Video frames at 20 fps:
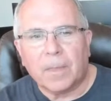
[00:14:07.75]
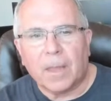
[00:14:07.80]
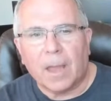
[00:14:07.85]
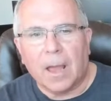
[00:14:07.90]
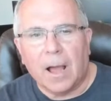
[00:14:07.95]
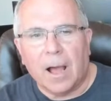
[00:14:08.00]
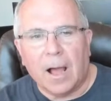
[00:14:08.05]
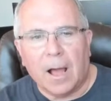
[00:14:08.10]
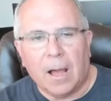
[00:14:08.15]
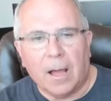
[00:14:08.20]

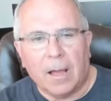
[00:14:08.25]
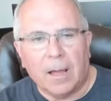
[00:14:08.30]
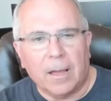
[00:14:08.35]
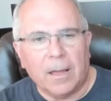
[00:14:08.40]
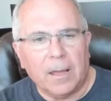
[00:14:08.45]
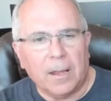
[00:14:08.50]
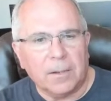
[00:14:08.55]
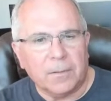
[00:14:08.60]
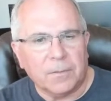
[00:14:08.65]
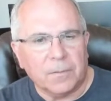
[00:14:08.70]
And
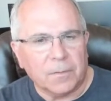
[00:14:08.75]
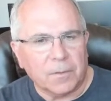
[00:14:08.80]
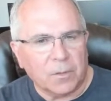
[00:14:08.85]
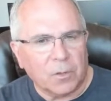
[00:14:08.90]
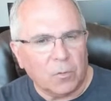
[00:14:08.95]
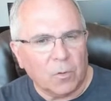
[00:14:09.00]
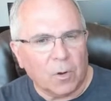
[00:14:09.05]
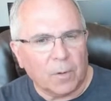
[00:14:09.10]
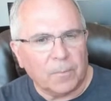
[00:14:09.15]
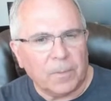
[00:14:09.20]
it's the
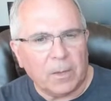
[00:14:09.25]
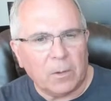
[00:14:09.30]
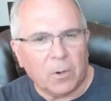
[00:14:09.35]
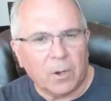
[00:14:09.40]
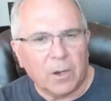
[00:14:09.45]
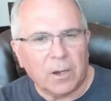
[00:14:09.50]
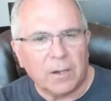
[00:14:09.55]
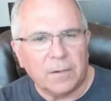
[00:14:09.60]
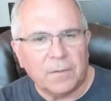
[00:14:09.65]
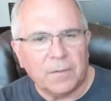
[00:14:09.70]
QRP
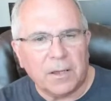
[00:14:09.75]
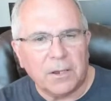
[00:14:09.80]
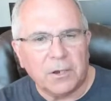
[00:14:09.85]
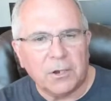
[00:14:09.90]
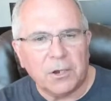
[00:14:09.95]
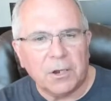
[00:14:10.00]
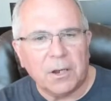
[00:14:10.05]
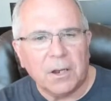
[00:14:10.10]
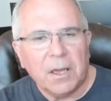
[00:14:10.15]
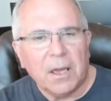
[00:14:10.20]

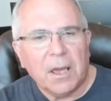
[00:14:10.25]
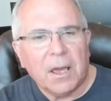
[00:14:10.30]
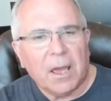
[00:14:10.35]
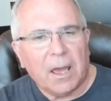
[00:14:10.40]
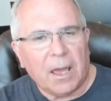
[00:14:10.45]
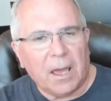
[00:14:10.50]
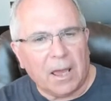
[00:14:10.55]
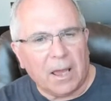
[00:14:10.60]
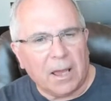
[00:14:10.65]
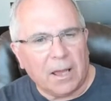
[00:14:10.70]
organization,
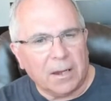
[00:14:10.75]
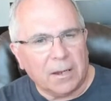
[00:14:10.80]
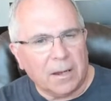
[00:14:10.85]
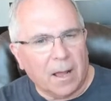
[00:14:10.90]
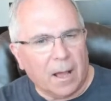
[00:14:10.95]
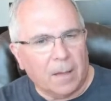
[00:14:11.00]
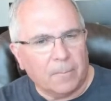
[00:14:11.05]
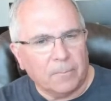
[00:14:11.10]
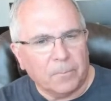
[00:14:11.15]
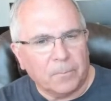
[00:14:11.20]
and
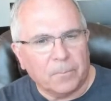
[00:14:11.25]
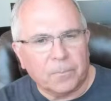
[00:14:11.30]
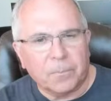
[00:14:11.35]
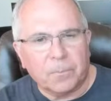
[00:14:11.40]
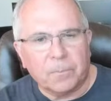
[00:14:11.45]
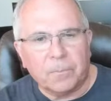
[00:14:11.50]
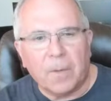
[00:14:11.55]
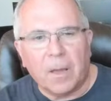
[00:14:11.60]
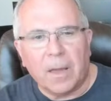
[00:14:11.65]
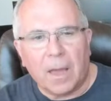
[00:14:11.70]

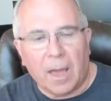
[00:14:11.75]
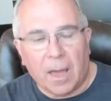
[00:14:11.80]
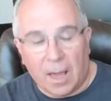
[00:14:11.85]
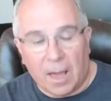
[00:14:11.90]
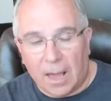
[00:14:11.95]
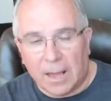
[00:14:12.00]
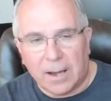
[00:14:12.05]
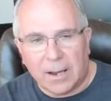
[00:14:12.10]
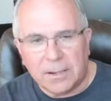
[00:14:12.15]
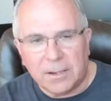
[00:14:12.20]

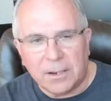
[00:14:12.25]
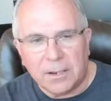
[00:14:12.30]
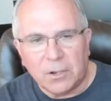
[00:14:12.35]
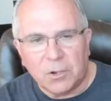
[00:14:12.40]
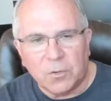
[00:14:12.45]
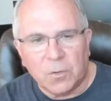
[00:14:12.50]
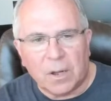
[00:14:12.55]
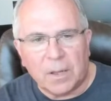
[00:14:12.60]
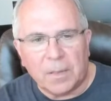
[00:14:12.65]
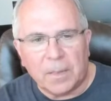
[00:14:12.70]
I did
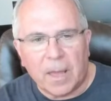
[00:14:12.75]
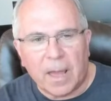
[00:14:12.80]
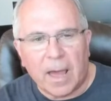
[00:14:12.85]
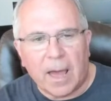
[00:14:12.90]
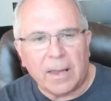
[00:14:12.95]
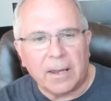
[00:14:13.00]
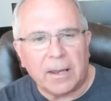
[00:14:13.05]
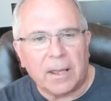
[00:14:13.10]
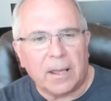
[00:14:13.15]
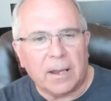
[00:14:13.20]
join
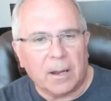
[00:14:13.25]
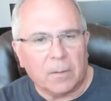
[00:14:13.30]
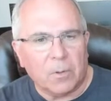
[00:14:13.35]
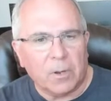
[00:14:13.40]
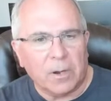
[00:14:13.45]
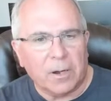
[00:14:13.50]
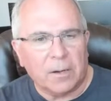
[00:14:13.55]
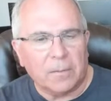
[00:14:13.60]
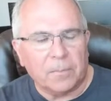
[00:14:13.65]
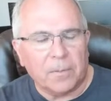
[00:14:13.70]
that, and I
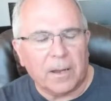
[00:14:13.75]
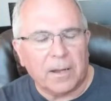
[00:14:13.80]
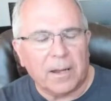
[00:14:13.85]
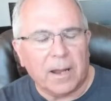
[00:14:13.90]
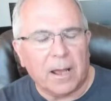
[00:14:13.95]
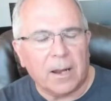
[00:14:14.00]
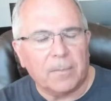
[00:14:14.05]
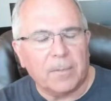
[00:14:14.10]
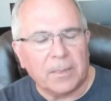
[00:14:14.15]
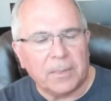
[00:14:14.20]
wanted to find
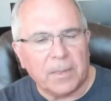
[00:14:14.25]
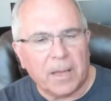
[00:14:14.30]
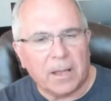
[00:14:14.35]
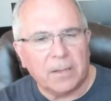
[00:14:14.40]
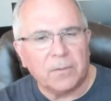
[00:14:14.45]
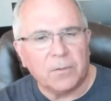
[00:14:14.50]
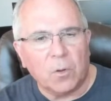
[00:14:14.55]
out about that.